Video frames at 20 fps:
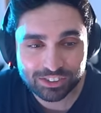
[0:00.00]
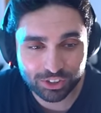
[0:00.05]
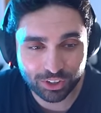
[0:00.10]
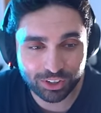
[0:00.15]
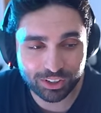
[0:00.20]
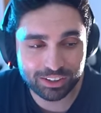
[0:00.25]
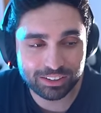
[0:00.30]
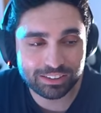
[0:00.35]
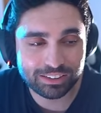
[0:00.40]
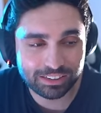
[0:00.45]

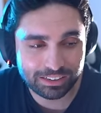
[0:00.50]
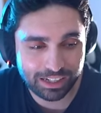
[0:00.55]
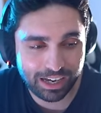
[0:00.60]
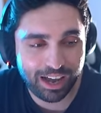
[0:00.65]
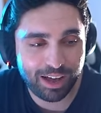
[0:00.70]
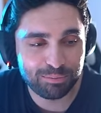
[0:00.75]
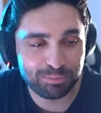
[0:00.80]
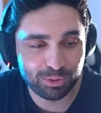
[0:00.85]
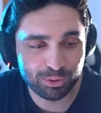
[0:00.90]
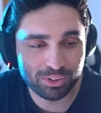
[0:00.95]
So
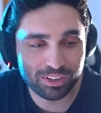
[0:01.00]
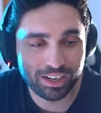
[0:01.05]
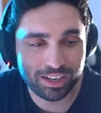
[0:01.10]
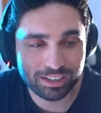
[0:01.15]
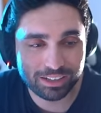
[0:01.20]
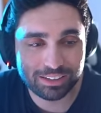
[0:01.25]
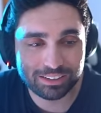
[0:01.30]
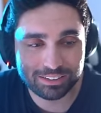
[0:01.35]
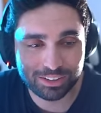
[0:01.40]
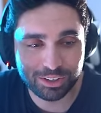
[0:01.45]
yeah, bro,
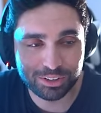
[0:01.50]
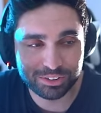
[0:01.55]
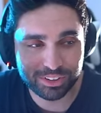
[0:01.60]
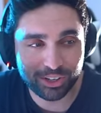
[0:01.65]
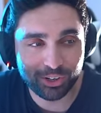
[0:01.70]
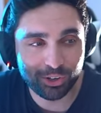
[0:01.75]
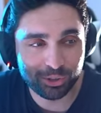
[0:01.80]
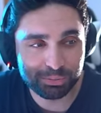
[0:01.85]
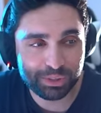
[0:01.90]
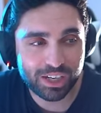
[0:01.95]
like the, the
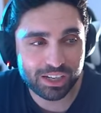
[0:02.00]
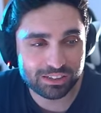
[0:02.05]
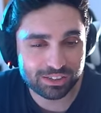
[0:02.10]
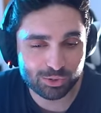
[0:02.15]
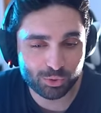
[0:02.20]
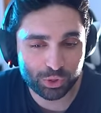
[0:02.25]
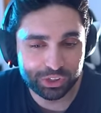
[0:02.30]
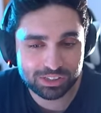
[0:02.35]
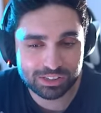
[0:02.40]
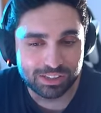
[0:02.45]
homie has
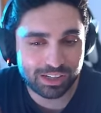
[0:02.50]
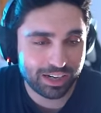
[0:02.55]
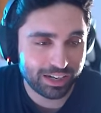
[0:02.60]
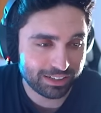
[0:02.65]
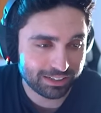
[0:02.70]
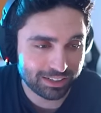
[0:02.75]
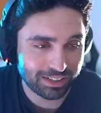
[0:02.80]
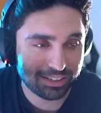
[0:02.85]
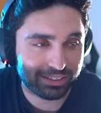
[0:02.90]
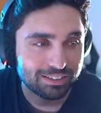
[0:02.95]
switched
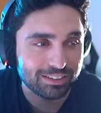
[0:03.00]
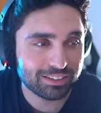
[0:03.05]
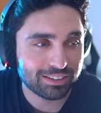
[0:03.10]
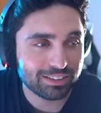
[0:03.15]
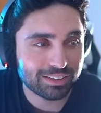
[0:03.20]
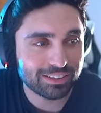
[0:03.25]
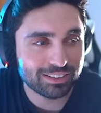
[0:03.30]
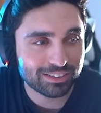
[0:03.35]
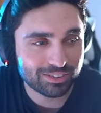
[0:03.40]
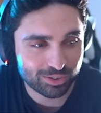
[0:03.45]
sides and
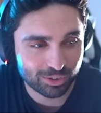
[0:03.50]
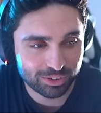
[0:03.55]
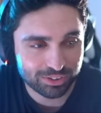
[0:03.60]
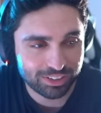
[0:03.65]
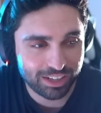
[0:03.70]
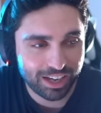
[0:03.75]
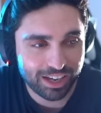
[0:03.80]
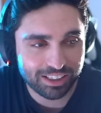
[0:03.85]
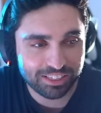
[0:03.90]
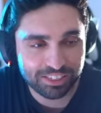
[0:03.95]
he's on
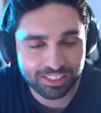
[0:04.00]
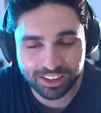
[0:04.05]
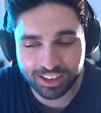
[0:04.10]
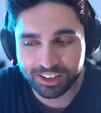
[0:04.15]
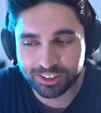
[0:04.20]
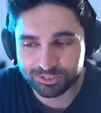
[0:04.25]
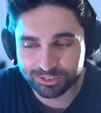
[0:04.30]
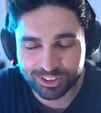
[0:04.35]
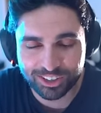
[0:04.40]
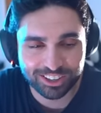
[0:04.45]
that
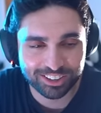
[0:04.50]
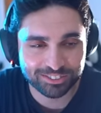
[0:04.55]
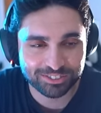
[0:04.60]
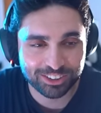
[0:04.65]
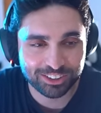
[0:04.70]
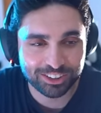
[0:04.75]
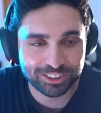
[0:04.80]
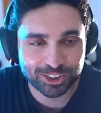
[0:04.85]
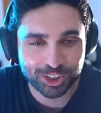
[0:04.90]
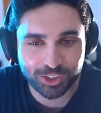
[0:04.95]
love Call of
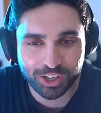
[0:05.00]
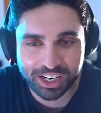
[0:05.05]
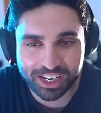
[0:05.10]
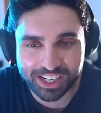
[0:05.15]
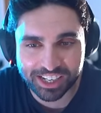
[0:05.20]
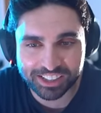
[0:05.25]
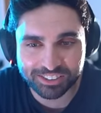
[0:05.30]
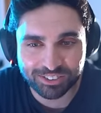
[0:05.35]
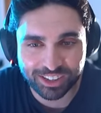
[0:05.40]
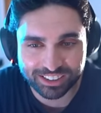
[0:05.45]
Duty
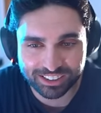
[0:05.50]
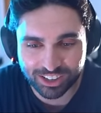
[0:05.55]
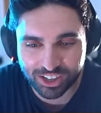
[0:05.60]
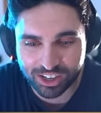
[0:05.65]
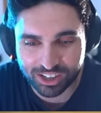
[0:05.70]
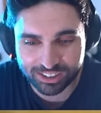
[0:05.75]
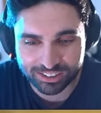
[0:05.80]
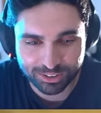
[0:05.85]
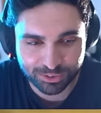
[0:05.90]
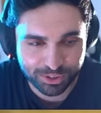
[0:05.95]
train right now
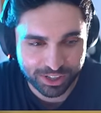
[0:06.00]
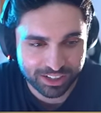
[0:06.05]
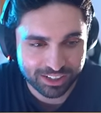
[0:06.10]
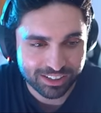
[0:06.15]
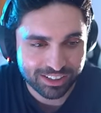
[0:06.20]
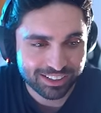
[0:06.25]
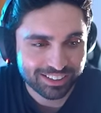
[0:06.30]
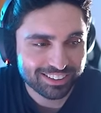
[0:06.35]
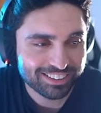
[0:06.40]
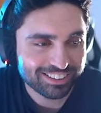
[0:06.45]
all the way.